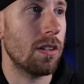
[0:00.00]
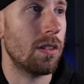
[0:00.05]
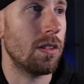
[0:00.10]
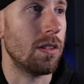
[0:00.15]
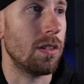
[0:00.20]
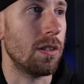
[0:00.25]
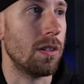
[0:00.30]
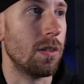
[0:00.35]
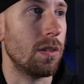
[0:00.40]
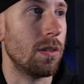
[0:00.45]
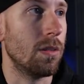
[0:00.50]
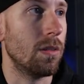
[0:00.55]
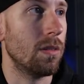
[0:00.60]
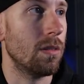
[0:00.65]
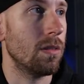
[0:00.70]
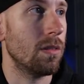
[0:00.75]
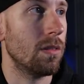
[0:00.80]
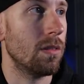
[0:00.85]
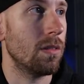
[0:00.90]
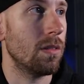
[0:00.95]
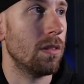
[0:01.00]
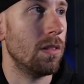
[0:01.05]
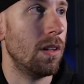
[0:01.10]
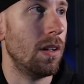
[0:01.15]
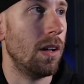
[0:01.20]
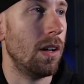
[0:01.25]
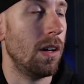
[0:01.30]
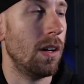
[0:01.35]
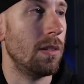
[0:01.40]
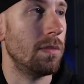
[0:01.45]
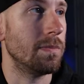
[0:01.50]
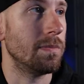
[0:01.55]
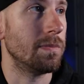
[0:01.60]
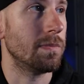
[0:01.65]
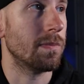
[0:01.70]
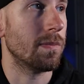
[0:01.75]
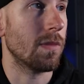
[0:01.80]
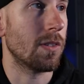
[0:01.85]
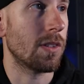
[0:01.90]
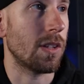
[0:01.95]
to
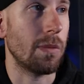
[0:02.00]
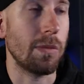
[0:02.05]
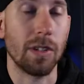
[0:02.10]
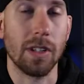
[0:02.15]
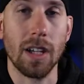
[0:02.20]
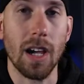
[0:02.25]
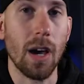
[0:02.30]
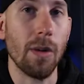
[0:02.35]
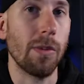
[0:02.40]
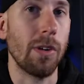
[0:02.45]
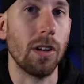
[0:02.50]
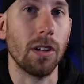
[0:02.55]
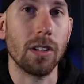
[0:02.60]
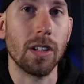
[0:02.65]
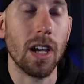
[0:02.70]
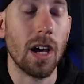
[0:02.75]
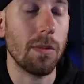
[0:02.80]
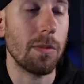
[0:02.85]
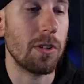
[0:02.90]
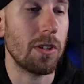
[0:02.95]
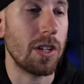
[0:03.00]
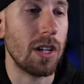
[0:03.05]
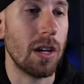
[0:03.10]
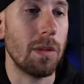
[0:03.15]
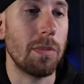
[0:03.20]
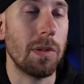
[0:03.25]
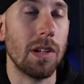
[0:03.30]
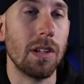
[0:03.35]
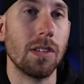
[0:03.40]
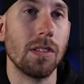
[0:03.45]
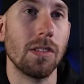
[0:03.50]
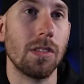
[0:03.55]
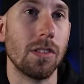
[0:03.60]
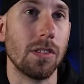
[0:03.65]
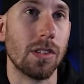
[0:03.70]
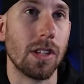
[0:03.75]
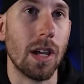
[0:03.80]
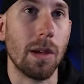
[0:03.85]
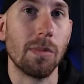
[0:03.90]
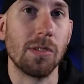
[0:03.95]
summon common and uncommon champions,
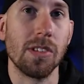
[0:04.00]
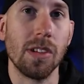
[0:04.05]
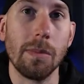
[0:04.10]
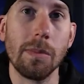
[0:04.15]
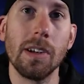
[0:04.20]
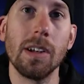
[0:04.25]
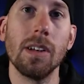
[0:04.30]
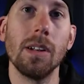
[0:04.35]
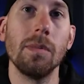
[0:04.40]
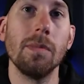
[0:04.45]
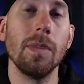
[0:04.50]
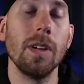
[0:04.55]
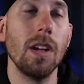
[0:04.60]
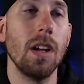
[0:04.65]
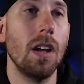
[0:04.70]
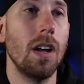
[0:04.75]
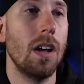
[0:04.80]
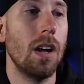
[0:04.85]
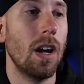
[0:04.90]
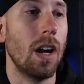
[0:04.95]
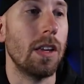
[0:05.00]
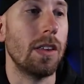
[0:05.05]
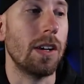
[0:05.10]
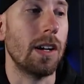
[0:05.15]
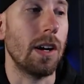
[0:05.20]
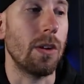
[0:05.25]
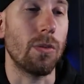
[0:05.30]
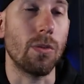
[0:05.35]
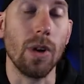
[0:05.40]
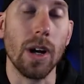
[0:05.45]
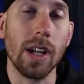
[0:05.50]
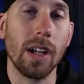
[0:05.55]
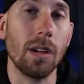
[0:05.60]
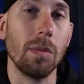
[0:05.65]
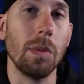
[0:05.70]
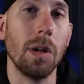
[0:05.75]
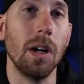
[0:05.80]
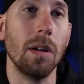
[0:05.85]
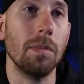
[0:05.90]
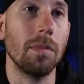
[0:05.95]
just kept summoning them, and then I'd rank
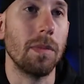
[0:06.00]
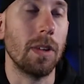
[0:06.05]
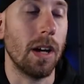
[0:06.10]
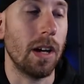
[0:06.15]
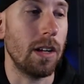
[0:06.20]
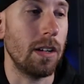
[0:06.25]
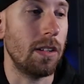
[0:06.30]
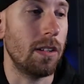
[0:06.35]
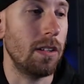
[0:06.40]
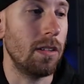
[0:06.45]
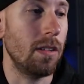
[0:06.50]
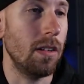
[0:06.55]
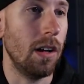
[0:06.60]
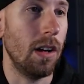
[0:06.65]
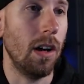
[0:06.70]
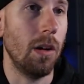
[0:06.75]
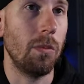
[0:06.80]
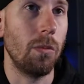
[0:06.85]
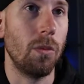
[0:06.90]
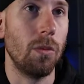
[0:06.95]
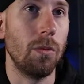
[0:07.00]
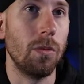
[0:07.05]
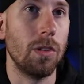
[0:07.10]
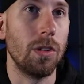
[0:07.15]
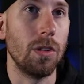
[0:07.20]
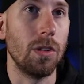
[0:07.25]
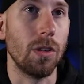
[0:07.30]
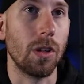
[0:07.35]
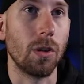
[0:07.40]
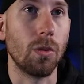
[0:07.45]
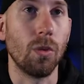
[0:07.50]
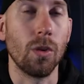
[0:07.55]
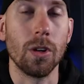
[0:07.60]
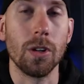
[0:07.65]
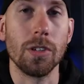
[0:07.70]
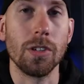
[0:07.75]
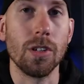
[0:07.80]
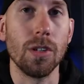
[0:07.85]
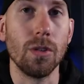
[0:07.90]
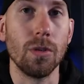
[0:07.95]
them up. I'd do like 1
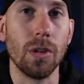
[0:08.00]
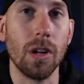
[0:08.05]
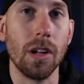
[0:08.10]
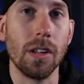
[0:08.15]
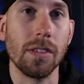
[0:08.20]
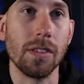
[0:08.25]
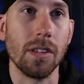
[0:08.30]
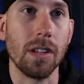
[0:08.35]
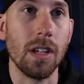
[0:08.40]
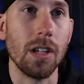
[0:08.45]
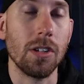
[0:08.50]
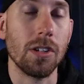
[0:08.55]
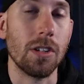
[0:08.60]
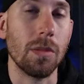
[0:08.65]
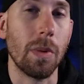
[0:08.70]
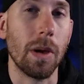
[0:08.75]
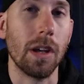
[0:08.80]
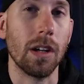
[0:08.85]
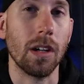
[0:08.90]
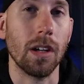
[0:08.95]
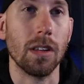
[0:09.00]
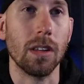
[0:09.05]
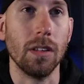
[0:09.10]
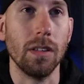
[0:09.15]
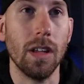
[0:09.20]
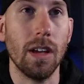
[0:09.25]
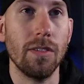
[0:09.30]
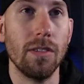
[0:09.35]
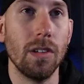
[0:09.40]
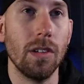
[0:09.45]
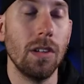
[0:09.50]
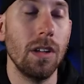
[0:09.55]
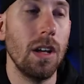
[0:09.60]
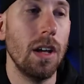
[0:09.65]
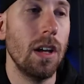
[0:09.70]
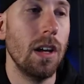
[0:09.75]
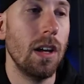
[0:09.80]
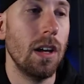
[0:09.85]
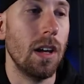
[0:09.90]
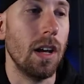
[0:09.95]
or 2 runs each depending on the level,
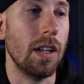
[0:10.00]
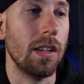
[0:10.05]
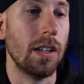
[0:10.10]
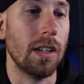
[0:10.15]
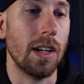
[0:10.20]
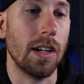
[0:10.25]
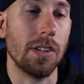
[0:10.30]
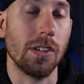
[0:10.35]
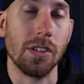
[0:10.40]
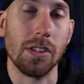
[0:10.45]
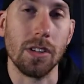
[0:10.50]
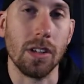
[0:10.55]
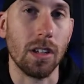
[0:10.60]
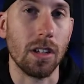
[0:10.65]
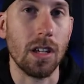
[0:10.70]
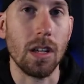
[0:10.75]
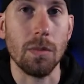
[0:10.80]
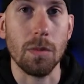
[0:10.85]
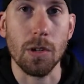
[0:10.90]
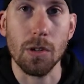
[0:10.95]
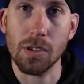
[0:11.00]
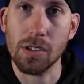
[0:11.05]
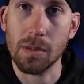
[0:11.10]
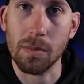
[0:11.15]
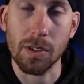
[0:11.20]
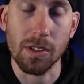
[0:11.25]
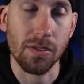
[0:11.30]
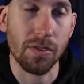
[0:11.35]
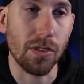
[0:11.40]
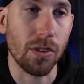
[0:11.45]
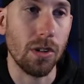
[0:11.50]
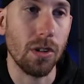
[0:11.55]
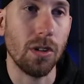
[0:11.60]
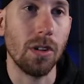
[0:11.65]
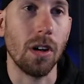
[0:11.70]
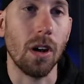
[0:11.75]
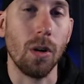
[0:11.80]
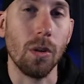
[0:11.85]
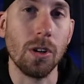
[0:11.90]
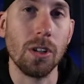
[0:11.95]
and then I'd just like keep using them as
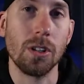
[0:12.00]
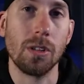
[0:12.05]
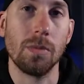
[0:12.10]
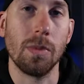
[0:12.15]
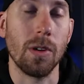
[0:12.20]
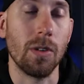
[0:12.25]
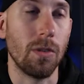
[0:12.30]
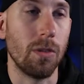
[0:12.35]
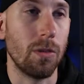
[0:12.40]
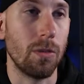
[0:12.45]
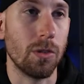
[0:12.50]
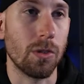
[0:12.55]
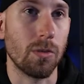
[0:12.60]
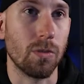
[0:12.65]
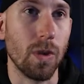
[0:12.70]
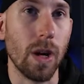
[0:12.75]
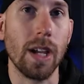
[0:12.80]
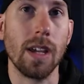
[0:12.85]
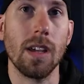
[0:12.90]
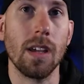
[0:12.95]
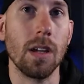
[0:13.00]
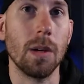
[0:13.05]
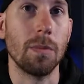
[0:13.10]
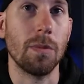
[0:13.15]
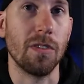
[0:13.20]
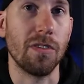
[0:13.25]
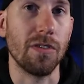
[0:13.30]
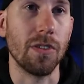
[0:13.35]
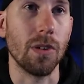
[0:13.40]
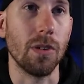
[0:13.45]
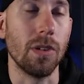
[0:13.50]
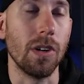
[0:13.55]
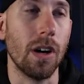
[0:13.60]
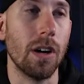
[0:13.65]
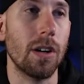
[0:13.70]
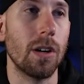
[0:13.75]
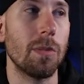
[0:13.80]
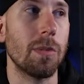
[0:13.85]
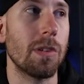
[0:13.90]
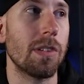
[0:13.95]
food. Always was ranking up the food
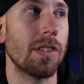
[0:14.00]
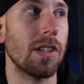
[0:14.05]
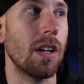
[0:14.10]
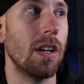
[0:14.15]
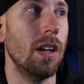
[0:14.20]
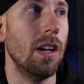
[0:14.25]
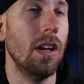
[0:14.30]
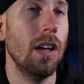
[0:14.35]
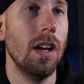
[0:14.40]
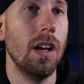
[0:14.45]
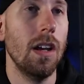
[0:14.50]
100%.